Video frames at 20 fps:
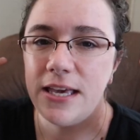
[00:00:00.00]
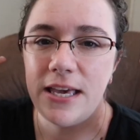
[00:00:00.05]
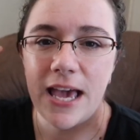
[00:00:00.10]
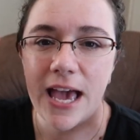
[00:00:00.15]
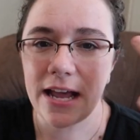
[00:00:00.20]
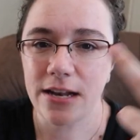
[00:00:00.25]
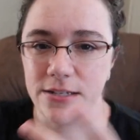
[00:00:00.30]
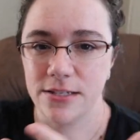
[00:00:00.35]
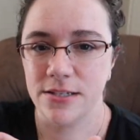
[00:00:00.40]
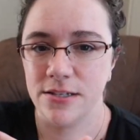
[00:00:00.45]

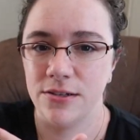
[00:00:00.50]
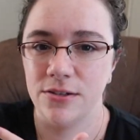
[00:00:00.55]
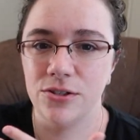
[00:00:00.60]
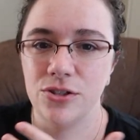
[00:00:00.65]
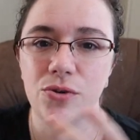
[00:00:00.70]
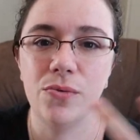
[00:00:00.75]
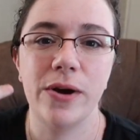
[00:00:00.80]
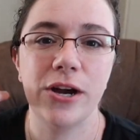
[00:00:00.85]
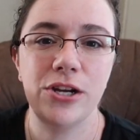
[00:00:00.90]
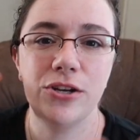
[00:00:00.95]
get
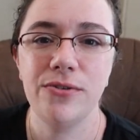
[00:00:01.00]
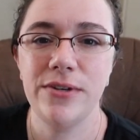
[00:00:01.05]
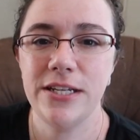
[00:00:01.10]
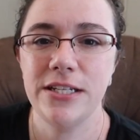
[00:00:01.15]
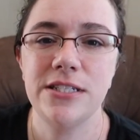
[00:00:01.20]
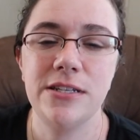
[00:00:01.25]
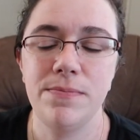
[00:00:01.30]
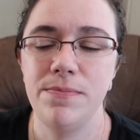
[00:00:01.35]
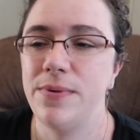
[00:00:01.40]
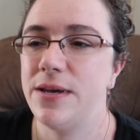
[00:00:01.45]
to where you
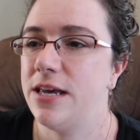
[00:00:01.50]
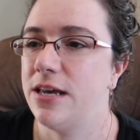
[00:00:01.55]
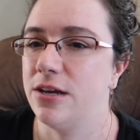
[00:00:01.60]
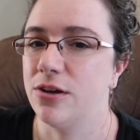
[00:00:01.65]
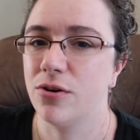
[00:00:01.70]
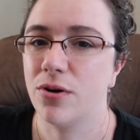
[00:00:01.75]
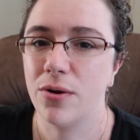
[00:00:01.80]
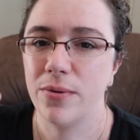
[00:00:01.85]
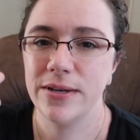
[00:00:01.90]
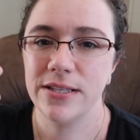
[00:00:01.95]
need to be.
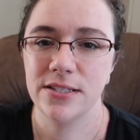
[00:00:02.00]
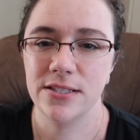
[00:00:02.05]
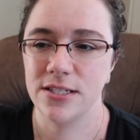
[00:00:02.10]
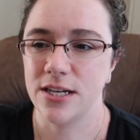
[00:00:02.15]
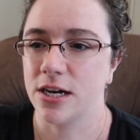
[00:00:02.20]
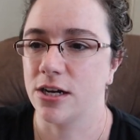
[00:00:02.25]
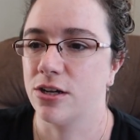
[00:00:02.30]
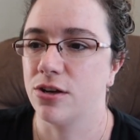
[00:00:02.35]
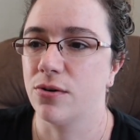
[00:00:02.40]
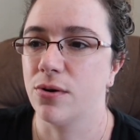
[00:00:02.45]
You're always
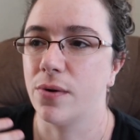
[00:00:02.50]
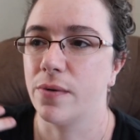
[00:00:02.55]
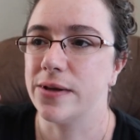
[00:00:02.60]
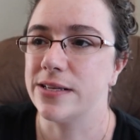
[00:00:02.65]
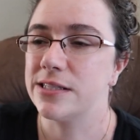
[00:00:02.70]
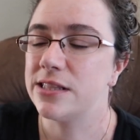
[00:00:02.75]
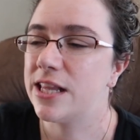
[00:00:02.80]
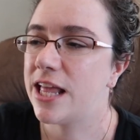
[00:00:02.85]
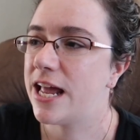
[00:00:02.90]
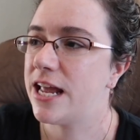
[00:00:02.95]
stuck. You're
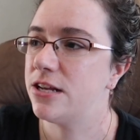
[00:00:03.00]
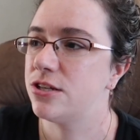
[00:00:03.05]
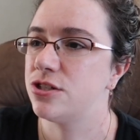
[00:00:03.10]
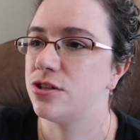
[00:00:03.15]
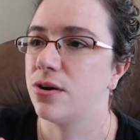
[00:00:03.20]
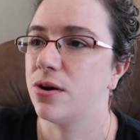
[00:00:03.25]
always late.